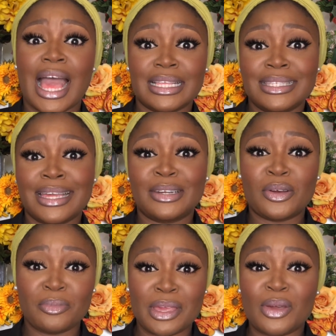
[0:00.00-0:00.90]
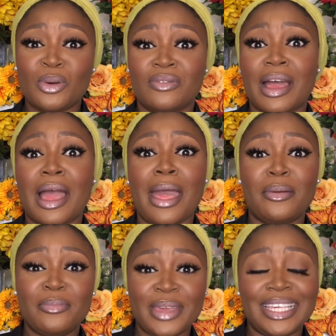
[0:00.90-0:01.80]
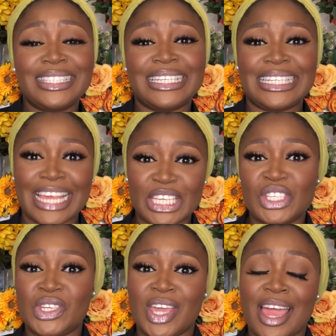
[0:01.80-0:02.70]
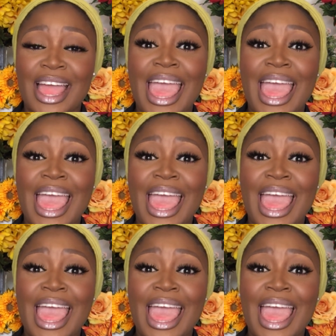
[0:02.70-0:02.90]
at Siano Makeover based in Nigeria.